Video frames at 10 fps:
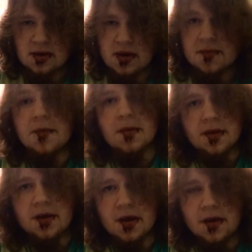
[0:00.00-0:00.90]
If you want
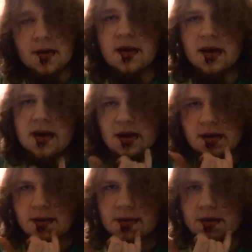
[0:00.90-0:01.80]
to know,
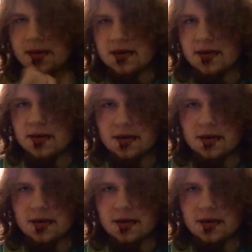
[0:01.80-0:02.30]
there wasn't